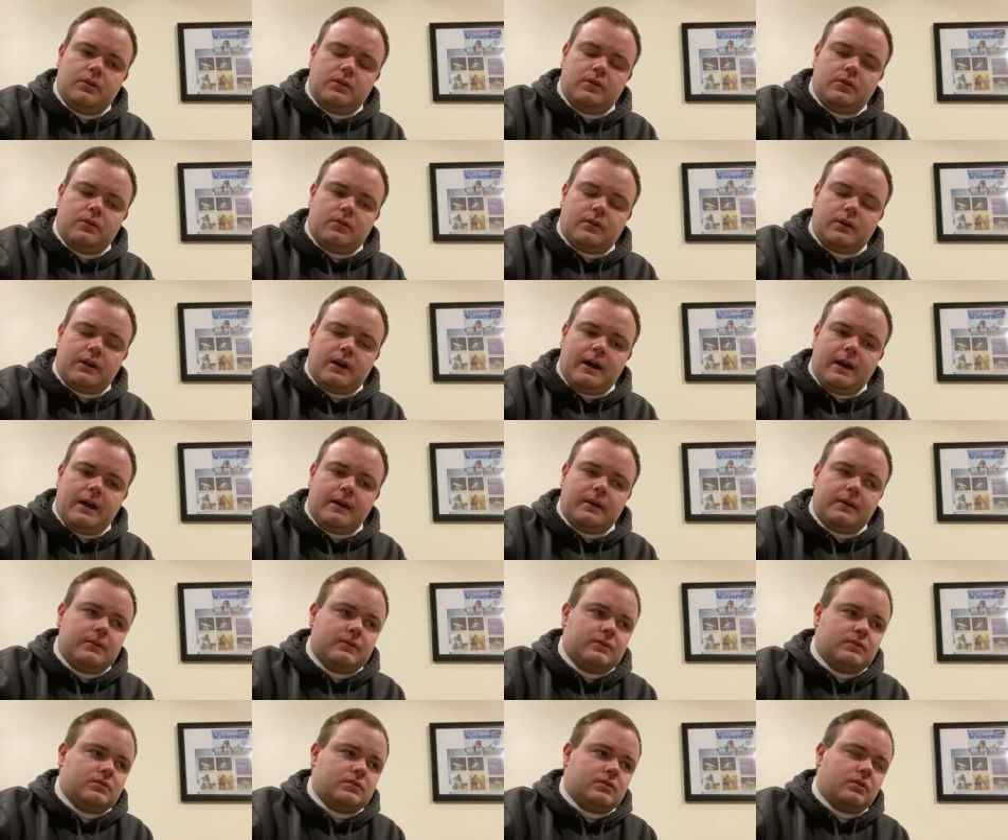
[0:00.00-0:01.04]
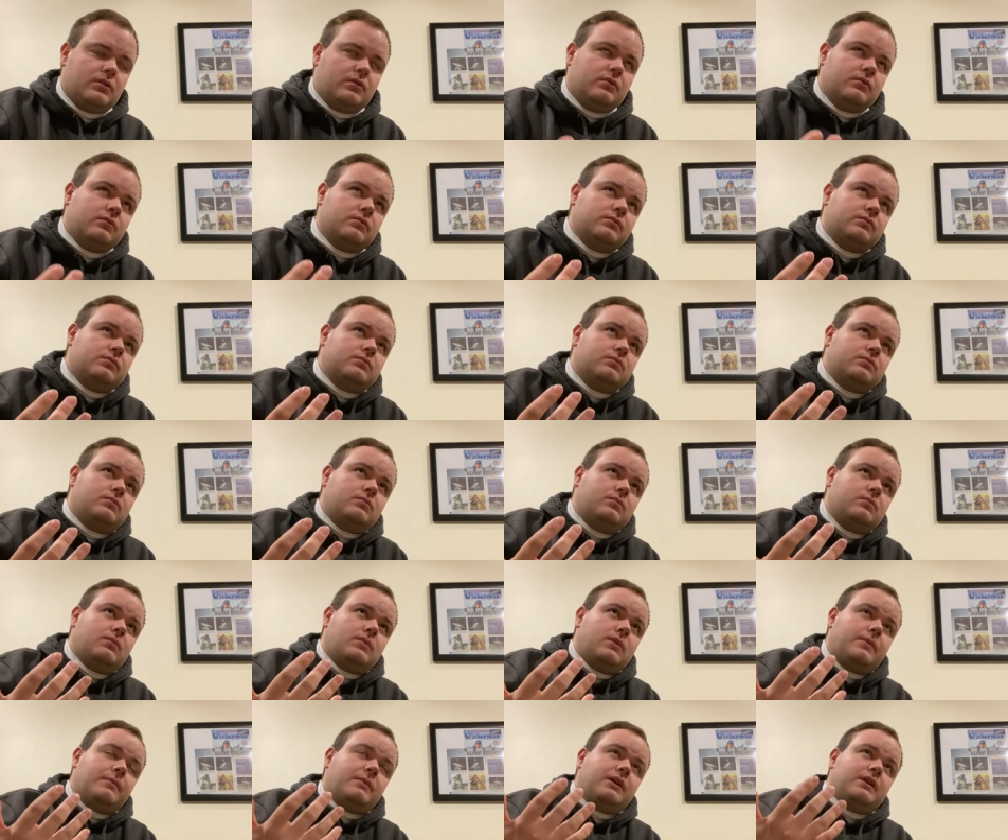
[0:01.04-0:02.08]
Okay, so
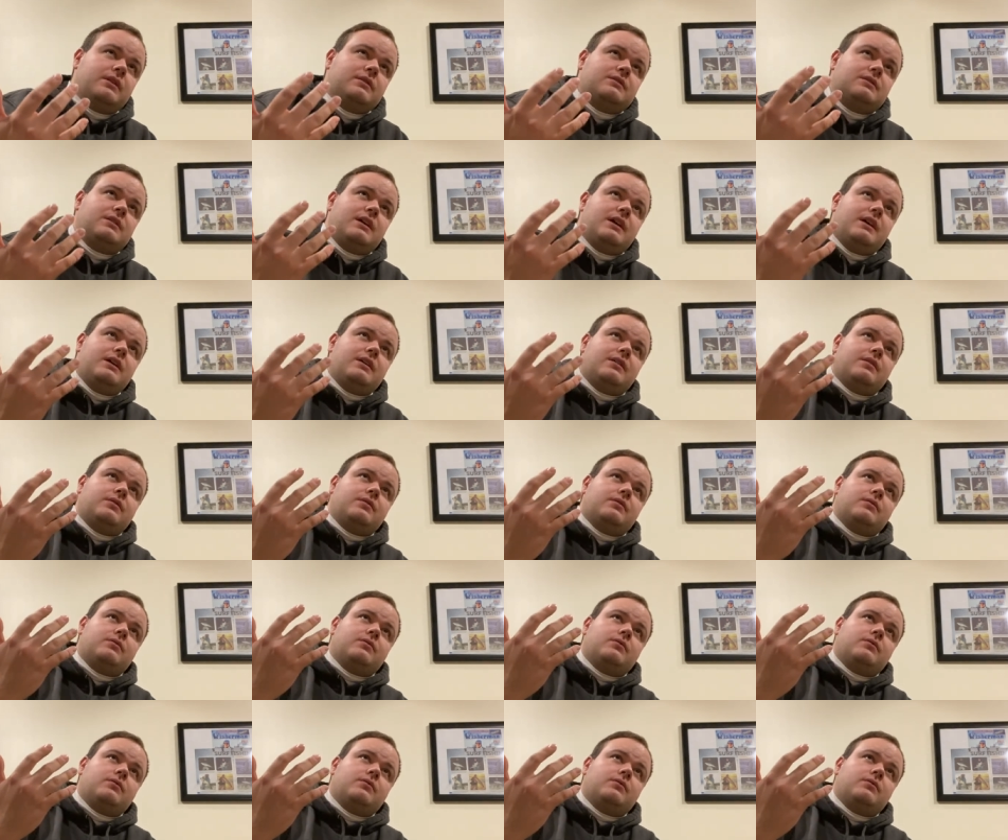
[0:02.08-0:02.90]
I'm going to take